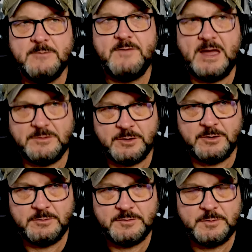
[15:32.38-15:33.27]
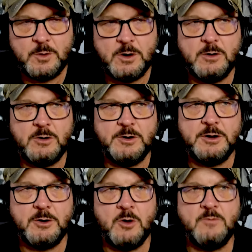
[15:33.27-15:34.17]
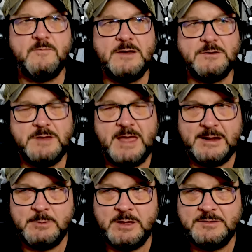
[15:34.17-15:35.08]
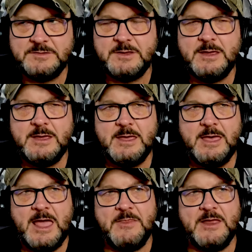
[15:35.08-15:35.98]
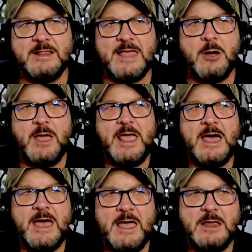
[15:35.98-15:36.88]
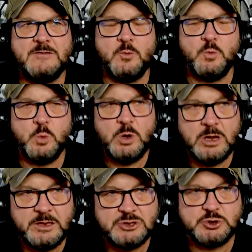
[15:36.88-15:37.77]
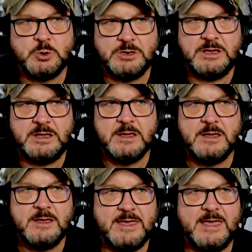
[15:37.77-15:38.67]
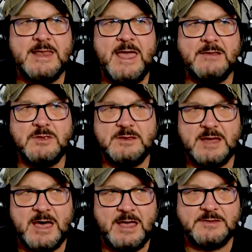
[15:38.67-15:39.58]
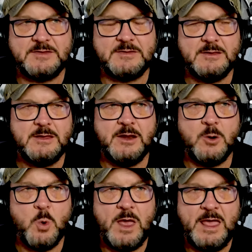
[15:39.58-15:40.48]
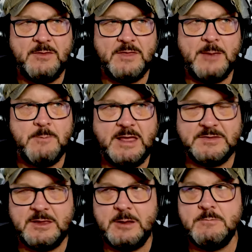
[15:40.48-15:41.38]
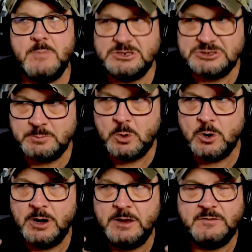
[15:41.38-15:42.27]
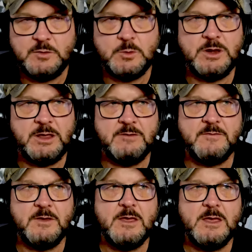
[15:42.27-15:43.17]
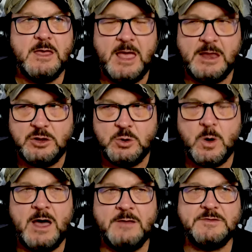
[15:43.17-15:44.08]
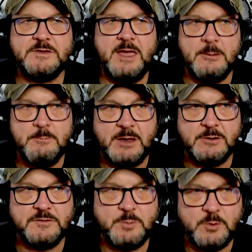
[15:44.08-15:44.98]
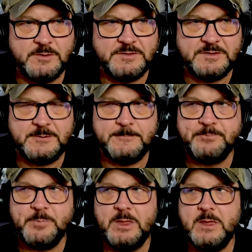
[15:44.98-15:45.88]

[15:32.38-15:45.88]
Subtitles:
vector store or your own vector database, and then allow AI to really, truly connect the dots in a way that makes it much more intuitive and nuanced and a better support system.